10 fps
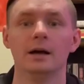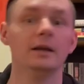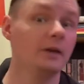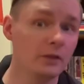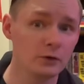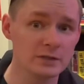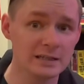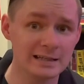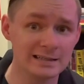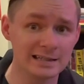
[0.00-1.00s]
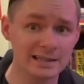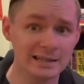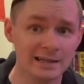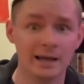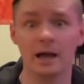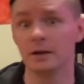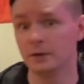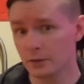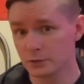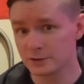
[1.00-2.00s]
Another TNT,
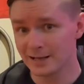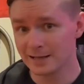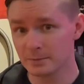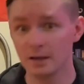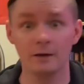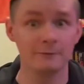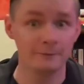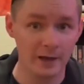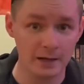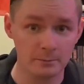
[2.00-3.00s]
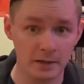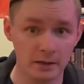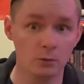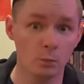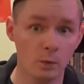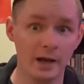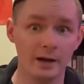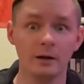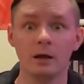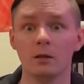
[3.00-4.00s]
another segment of fan mail where
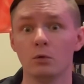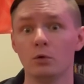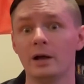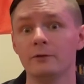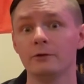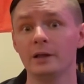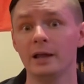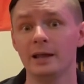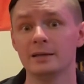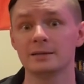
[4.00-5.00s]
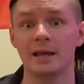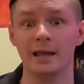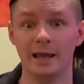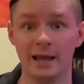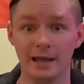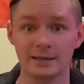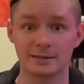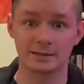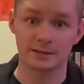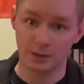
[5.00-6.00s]
Lord Alfred Hayes
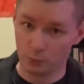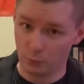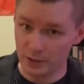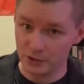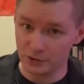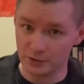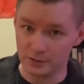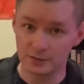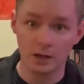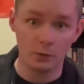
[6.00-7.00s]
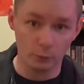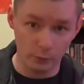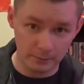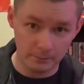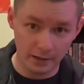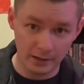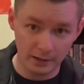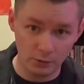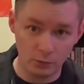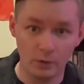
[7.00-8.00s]
asks questions written by
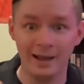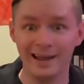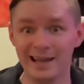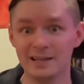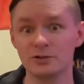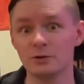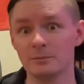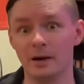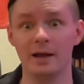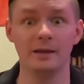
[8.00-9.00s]
you, answered by